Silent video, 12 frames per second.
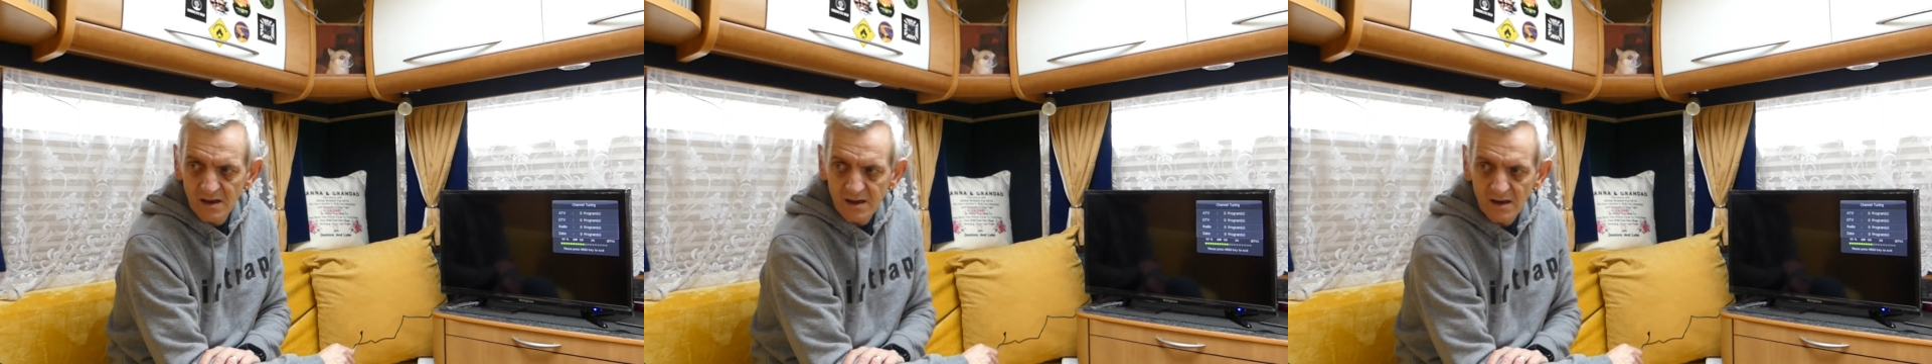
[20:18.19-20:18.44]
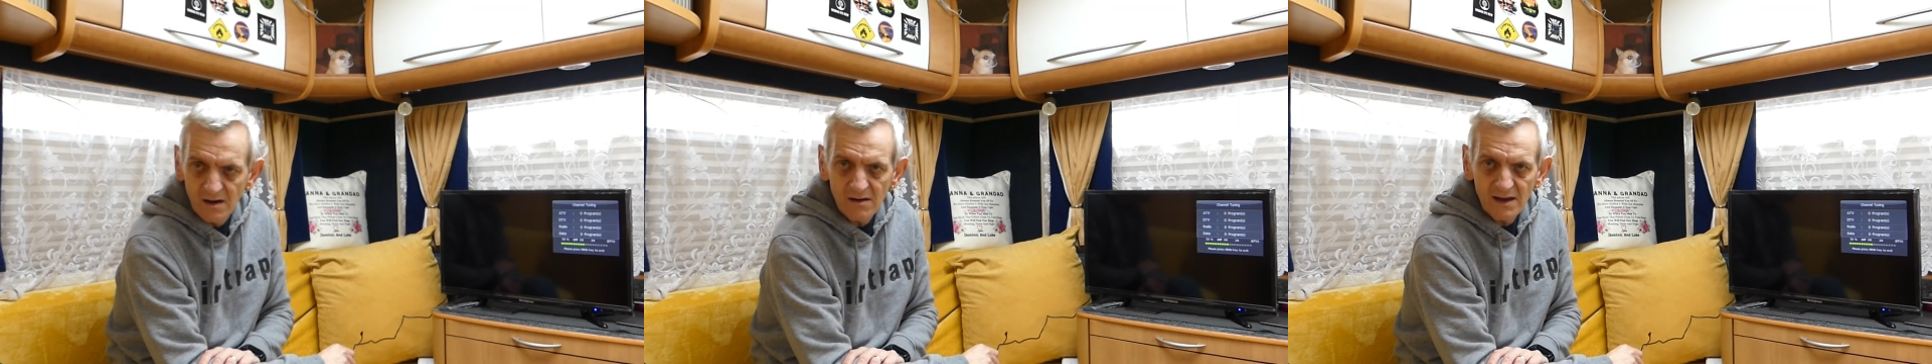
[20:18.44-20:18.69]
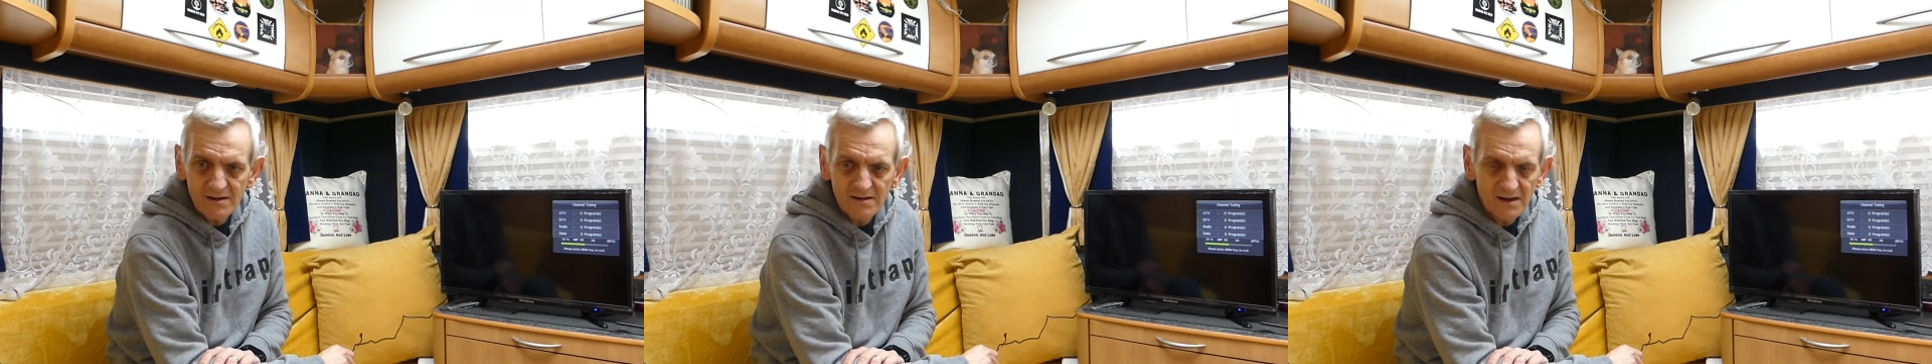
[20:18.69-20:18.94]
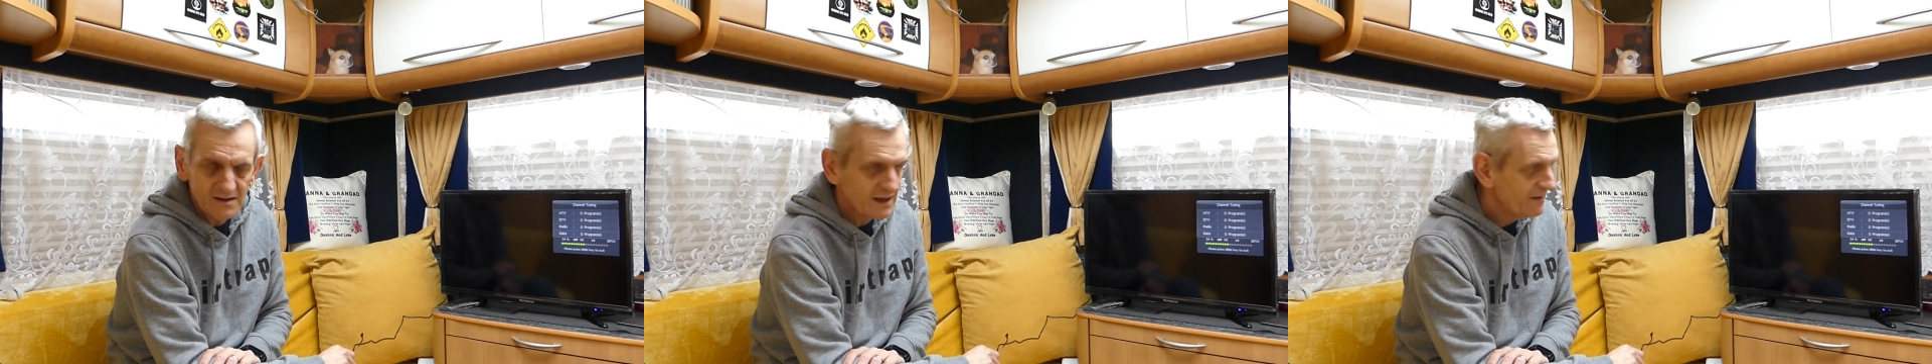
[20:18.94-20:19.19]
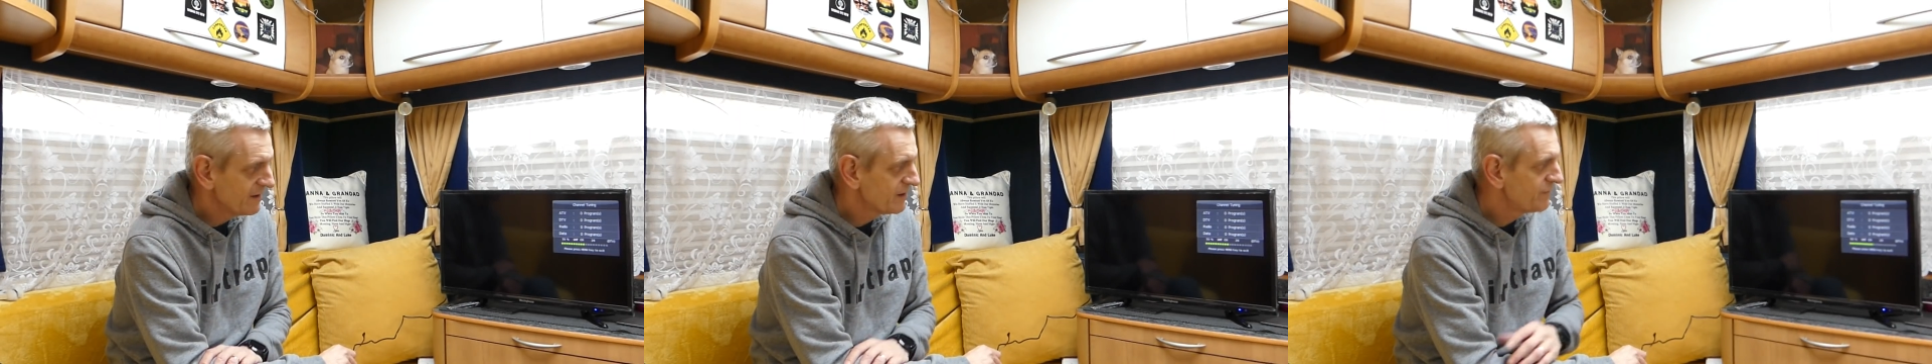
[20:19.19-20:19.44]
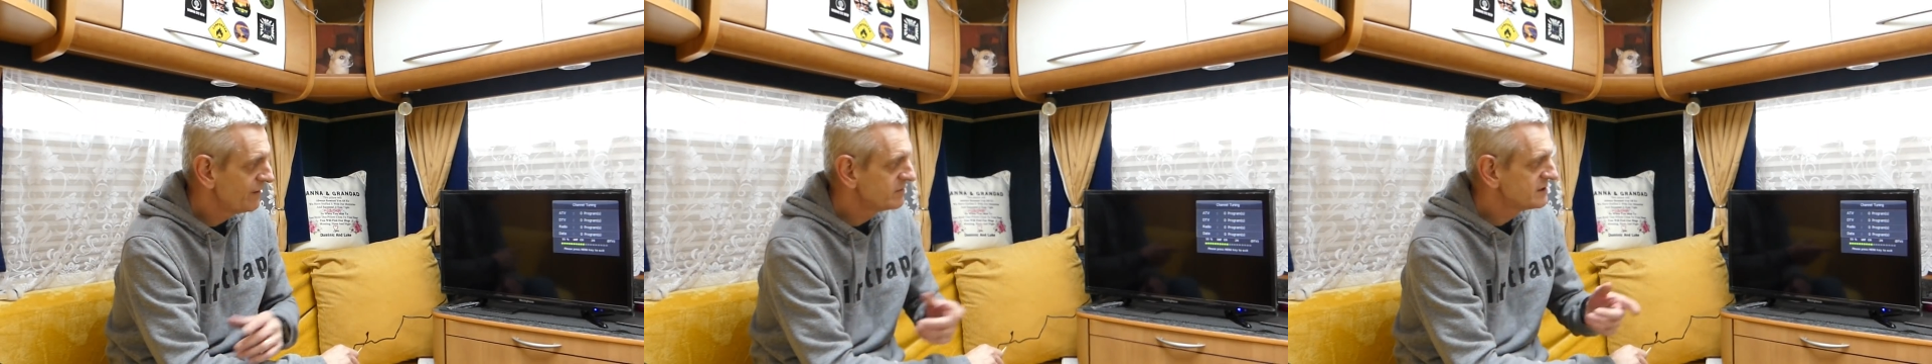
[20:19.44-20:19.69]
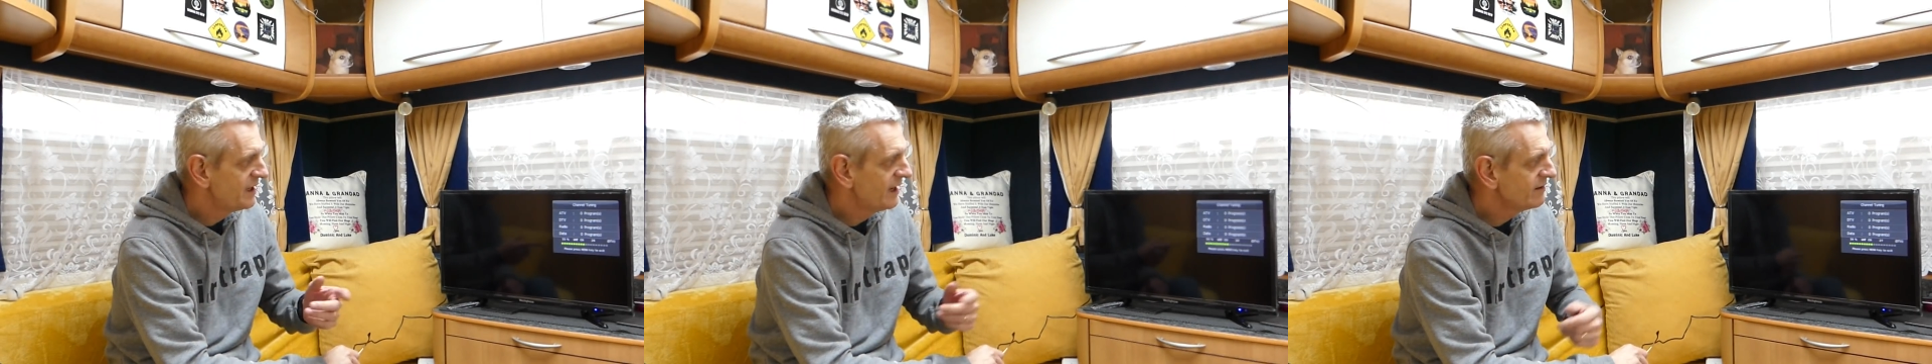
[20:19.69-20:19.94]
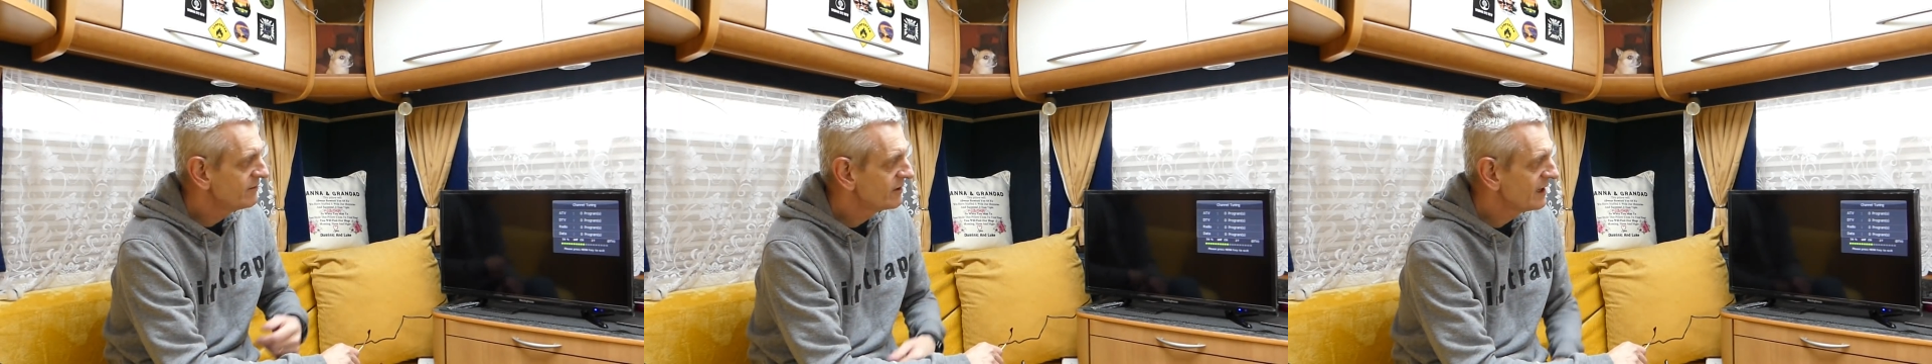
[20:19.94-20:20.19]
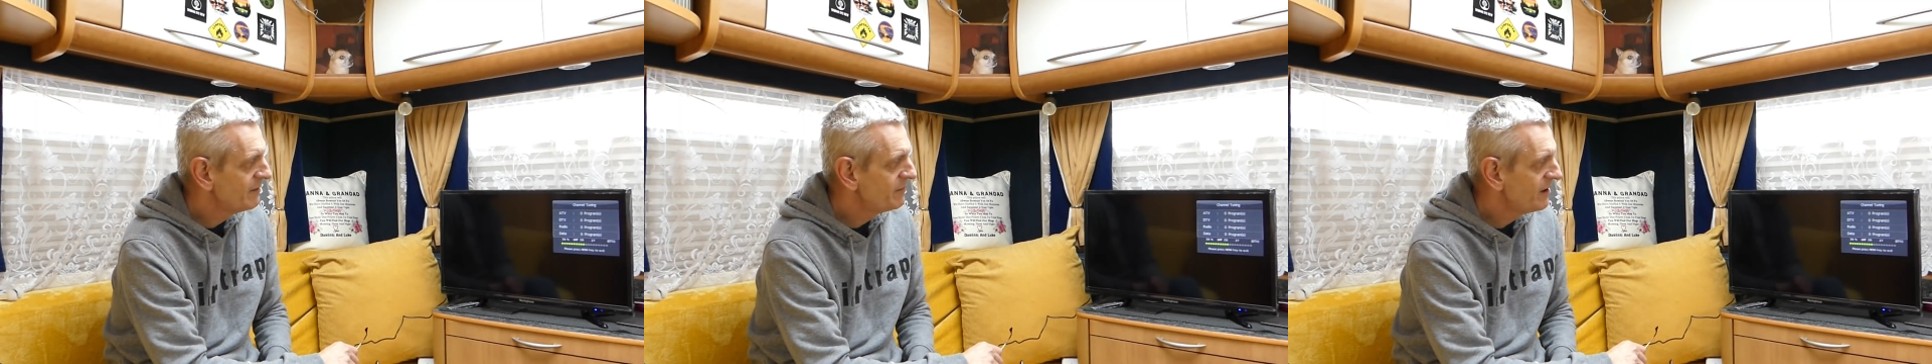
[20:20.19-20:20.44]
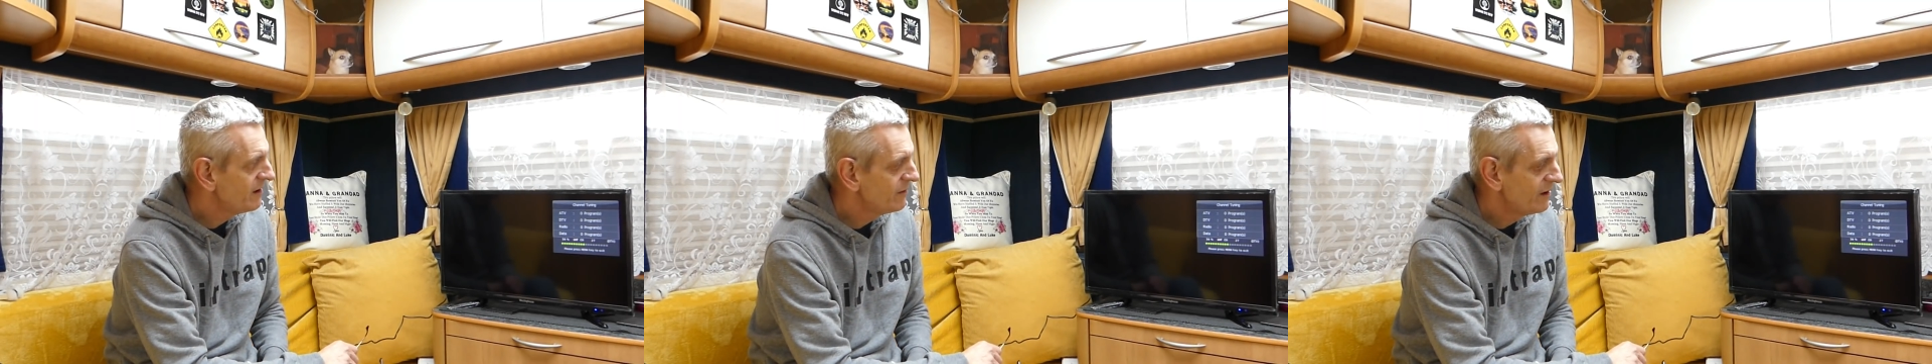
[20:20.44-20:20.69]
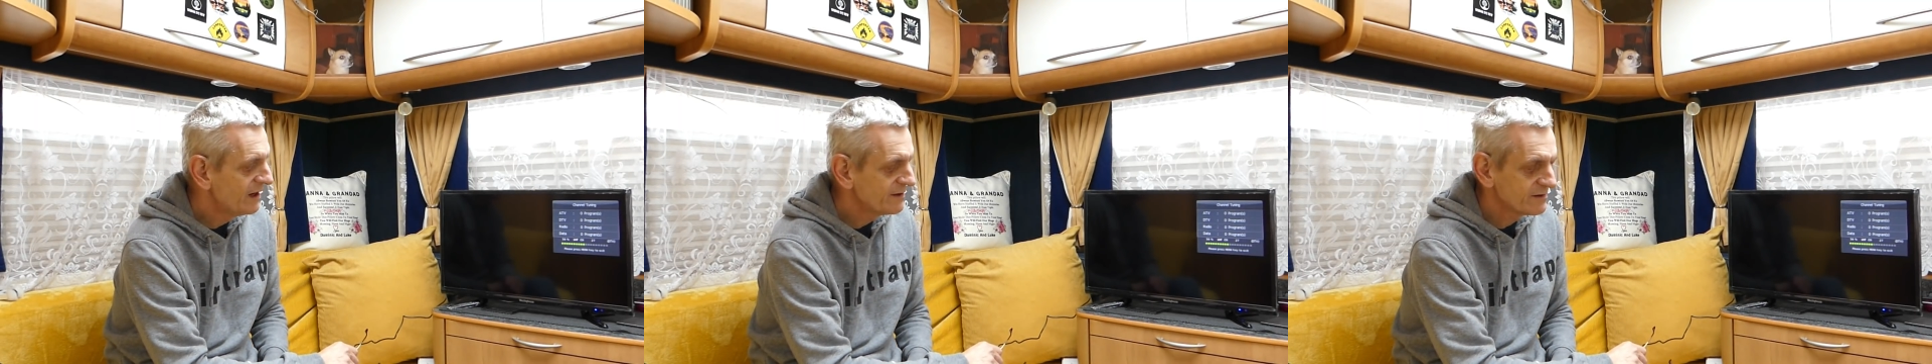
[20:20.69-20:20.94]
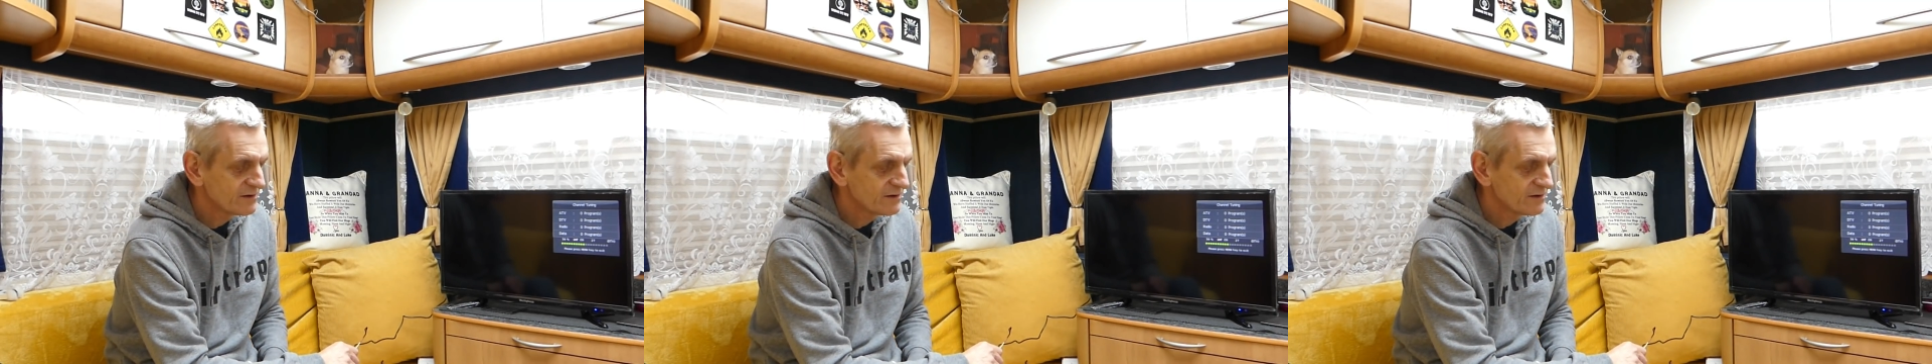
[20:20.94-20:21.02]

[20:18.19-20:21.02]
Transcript: you know, let's get this film tonight, we'll get a bottle of wine,